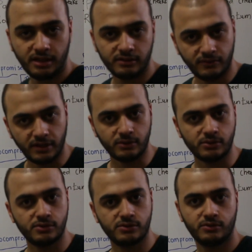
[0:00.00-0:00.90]
that
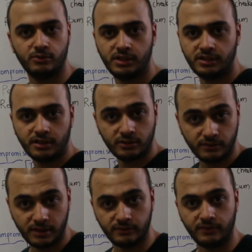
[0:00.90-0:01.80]
virus, to get rid
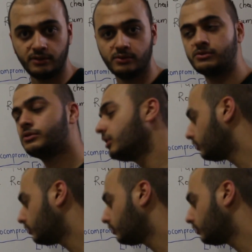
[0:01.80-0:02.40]
of that virus,